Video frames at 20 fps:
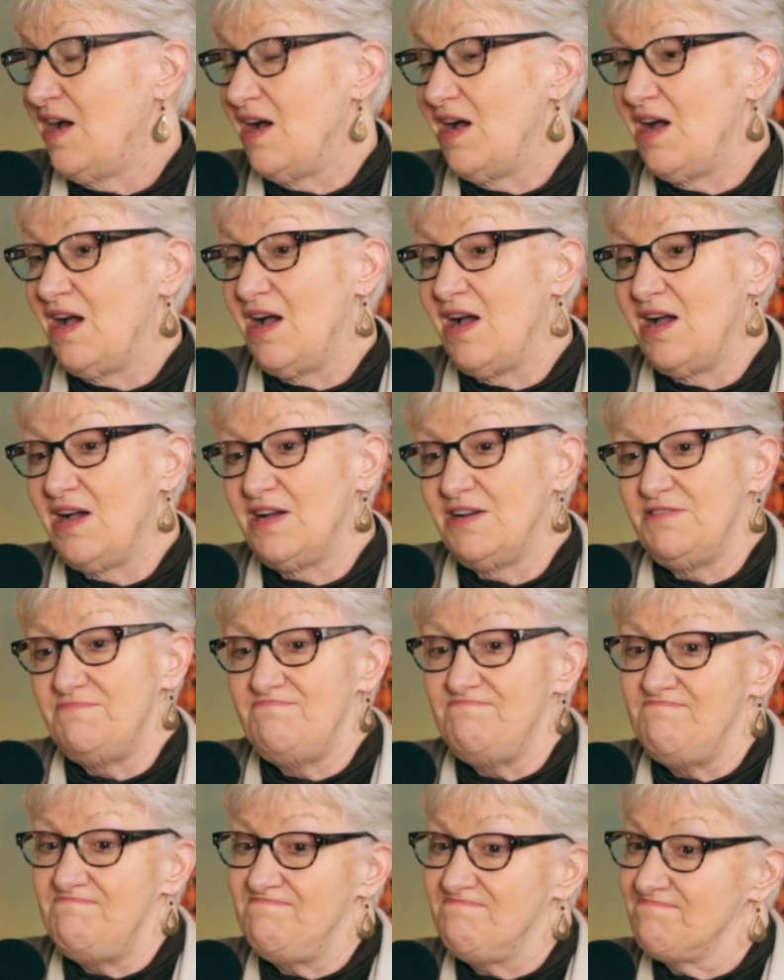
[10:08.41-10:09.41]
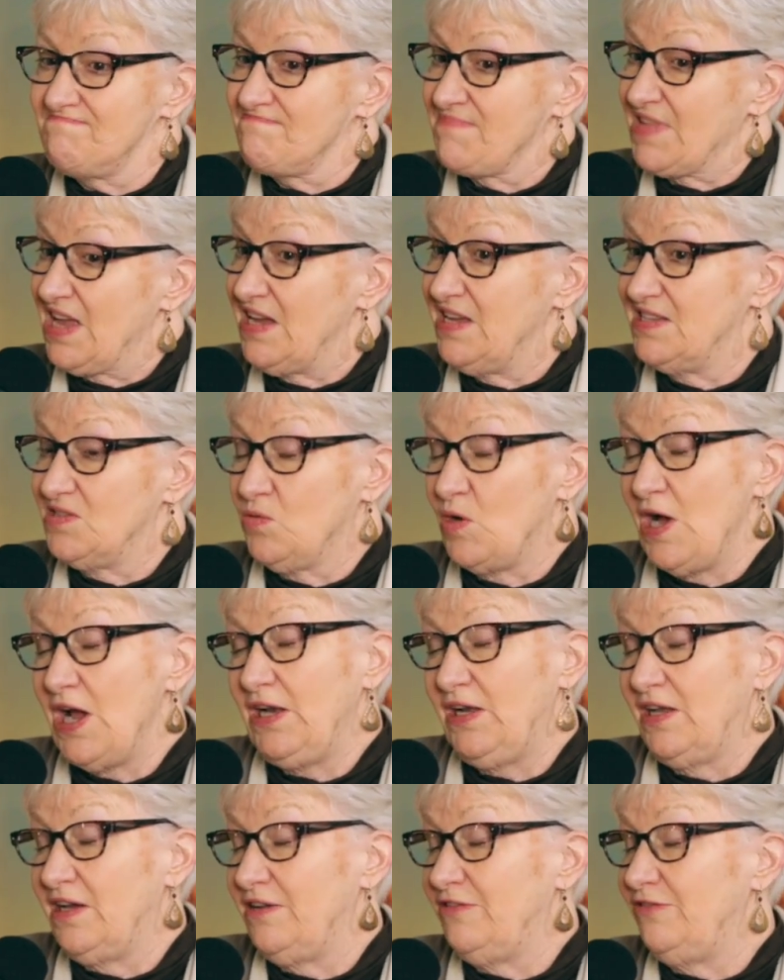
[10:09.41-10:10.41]
Um, it's why I
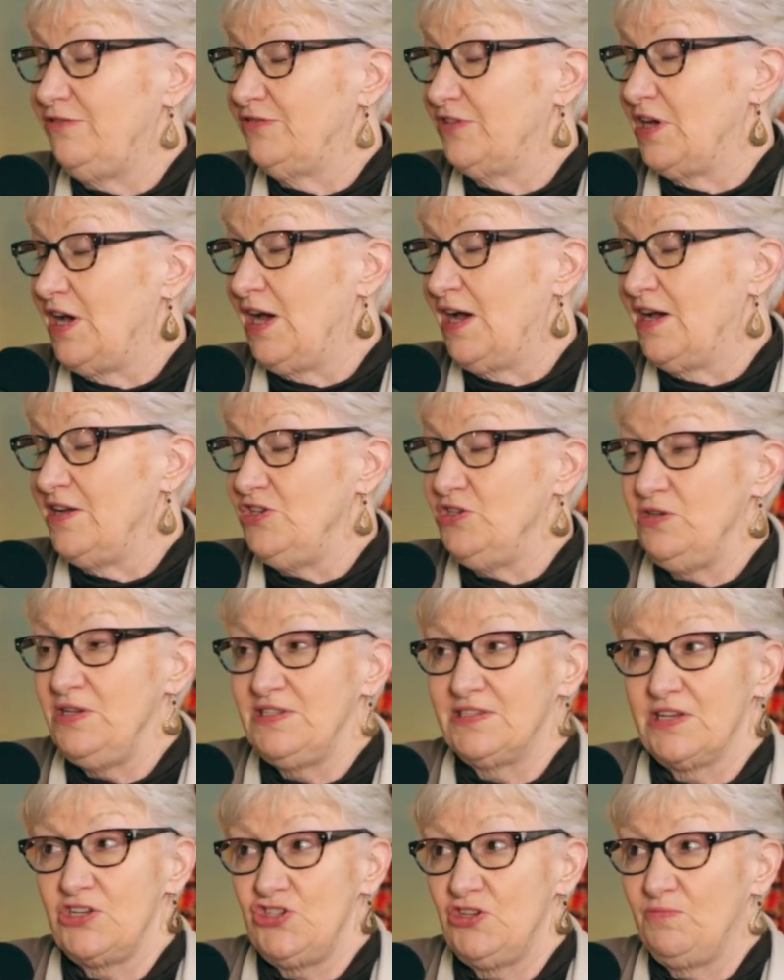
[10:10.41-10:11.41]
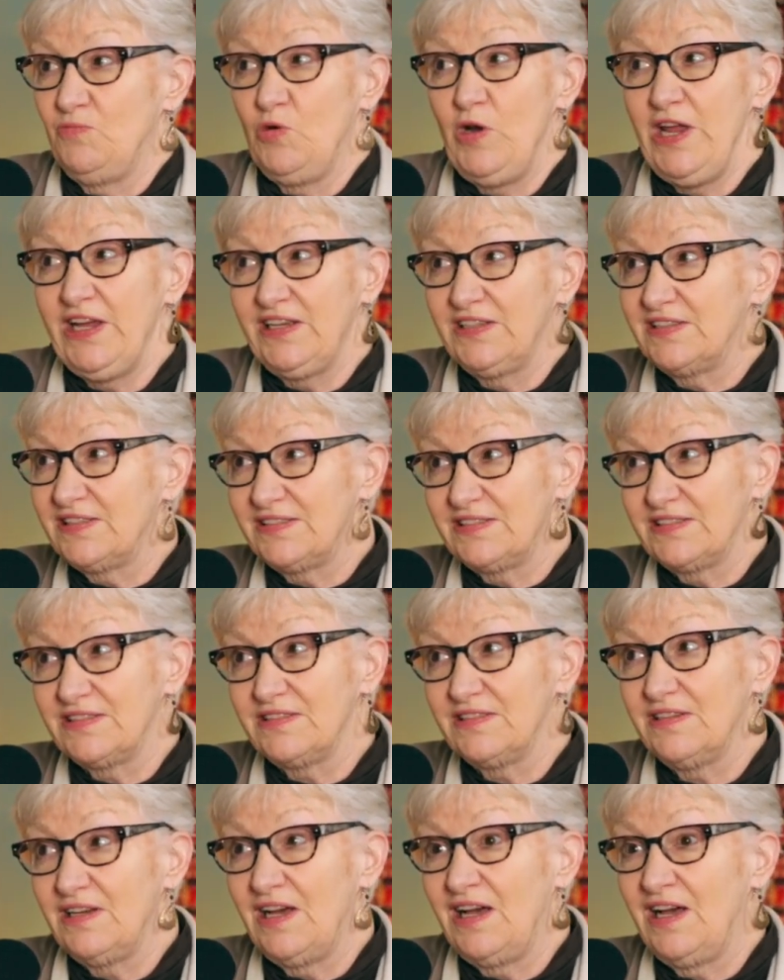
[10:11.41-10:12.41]
love uh, doing Sonship
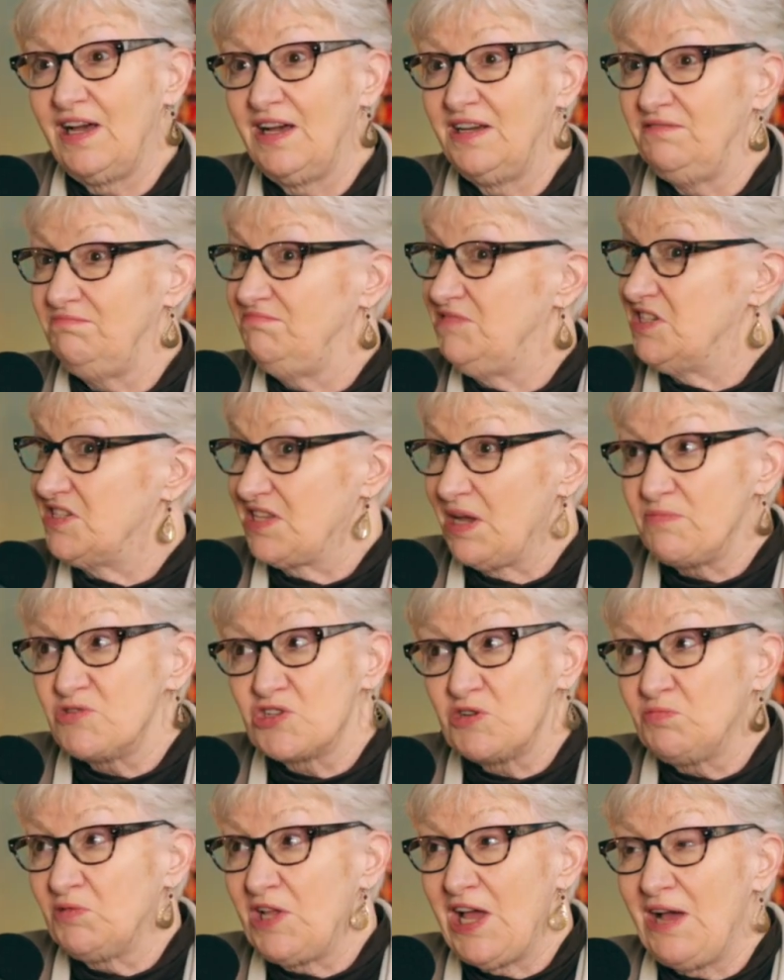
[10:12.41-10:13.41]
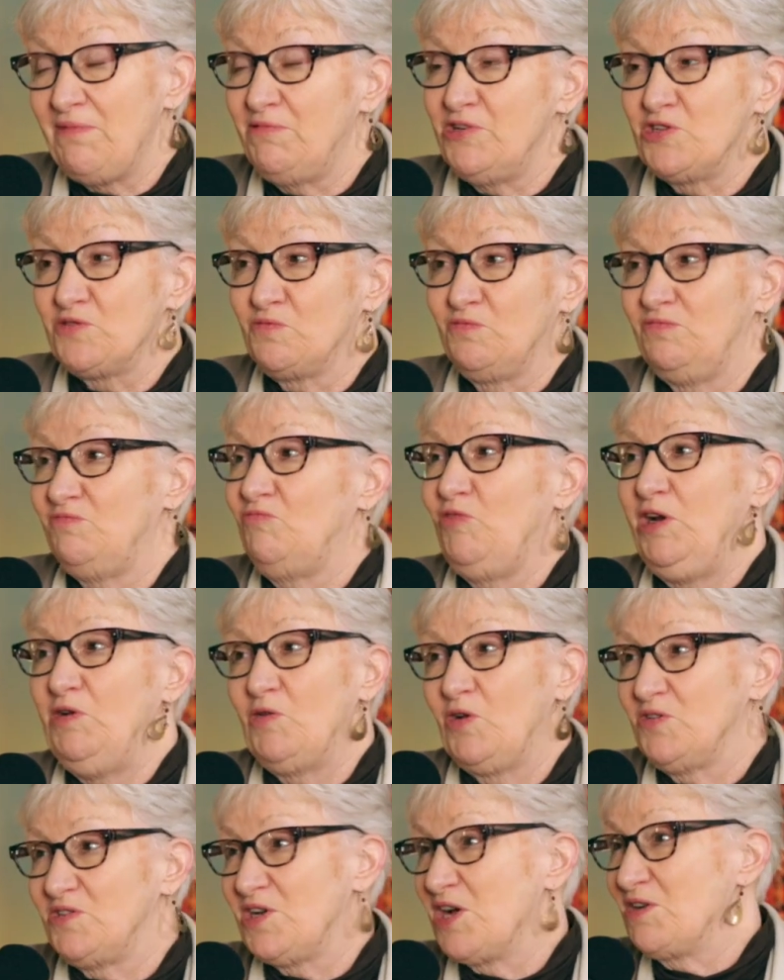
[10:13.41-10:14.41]
Weeks, uh, Deceptionship Lab, which we
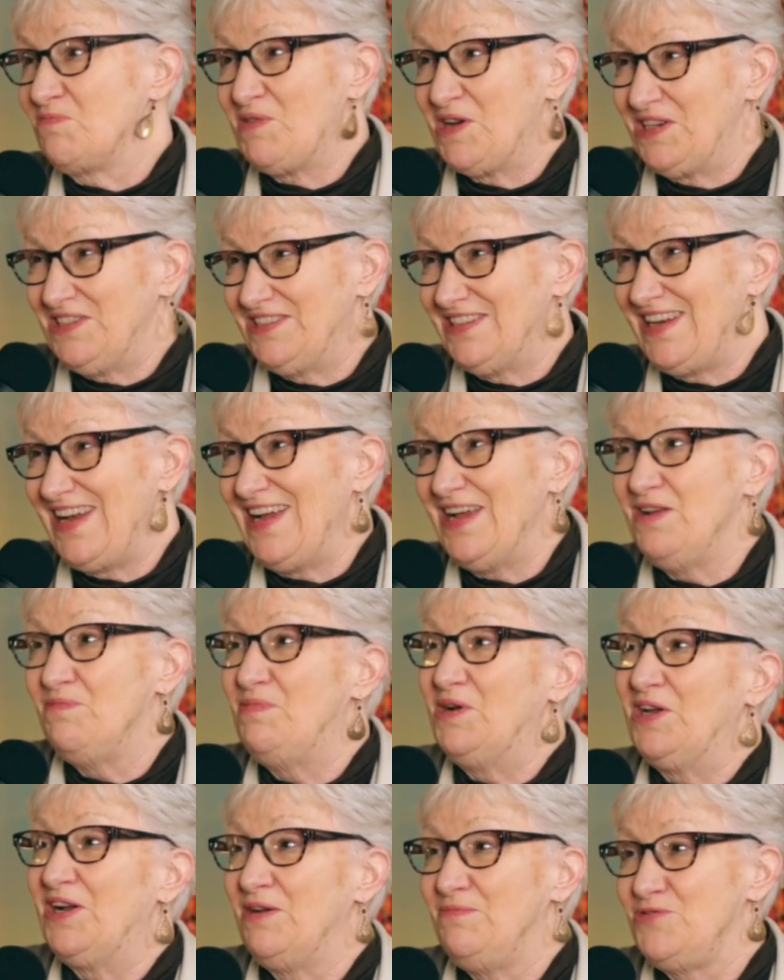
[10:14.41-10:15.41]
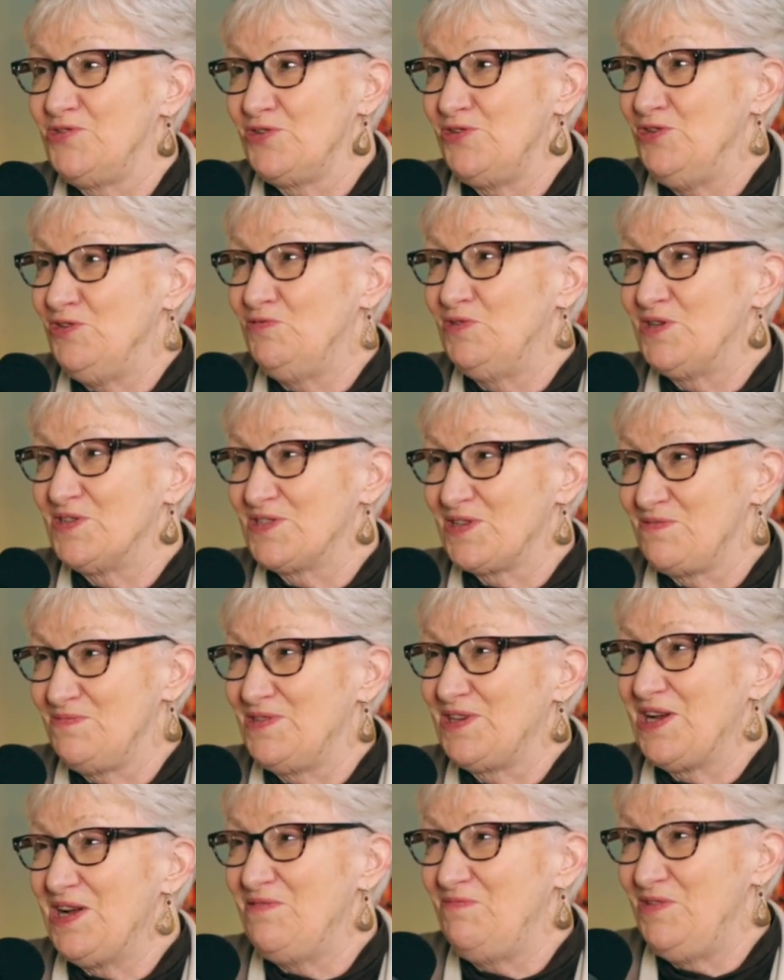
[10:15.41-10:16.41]
won't talk about today, but I'm sure you will
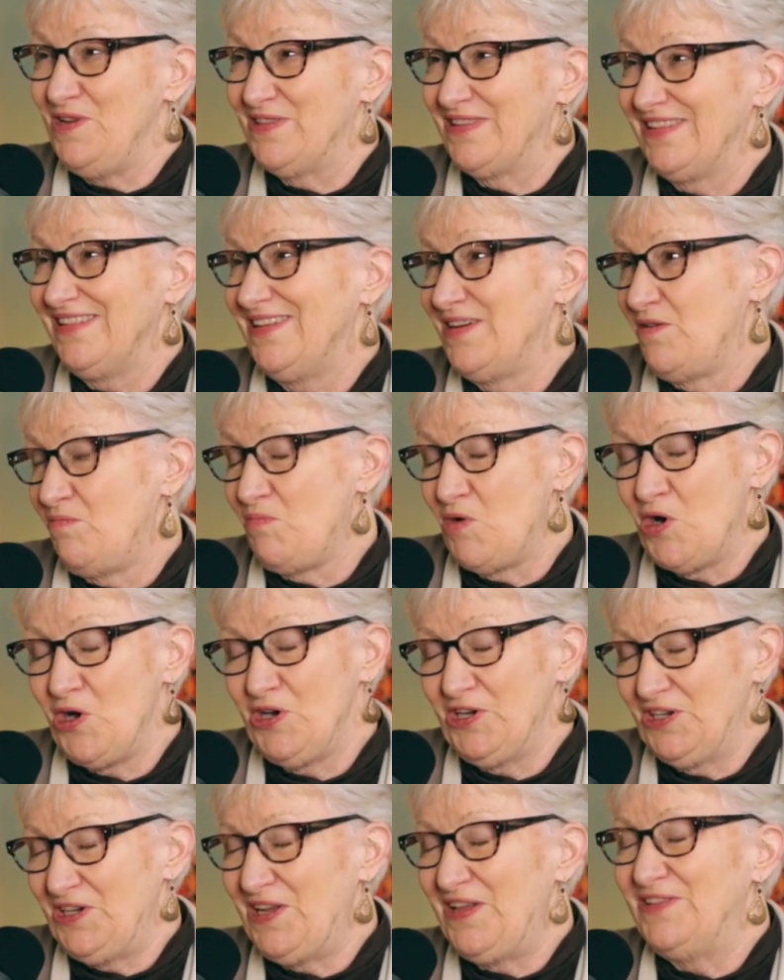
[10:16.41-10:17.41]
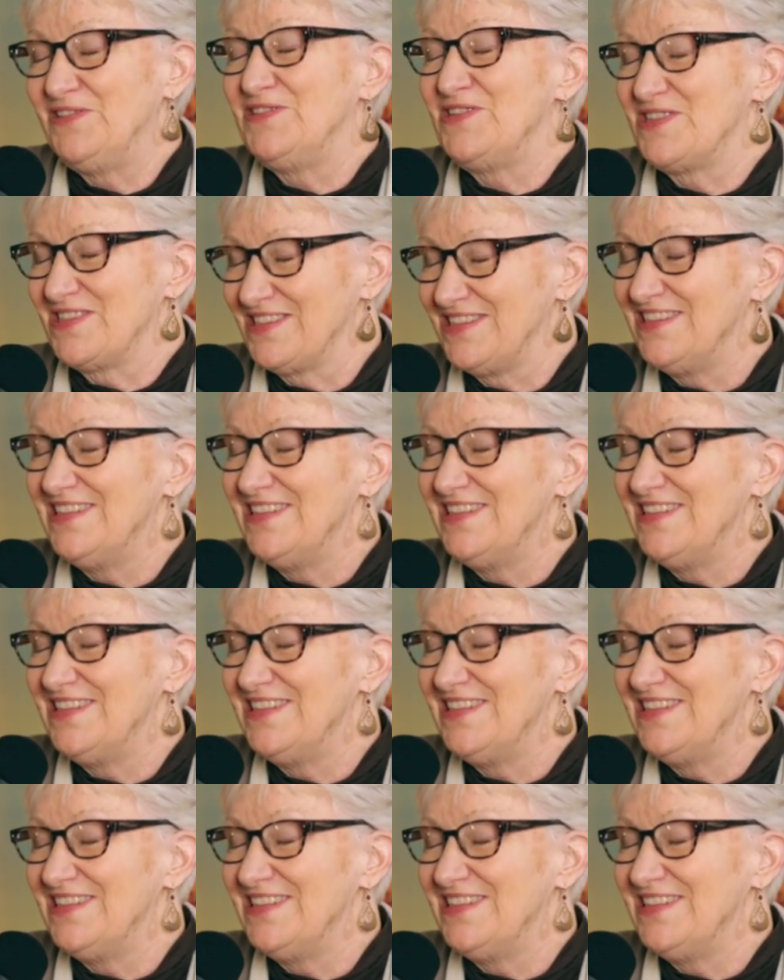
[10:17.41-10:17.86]
sometime with Mark and others.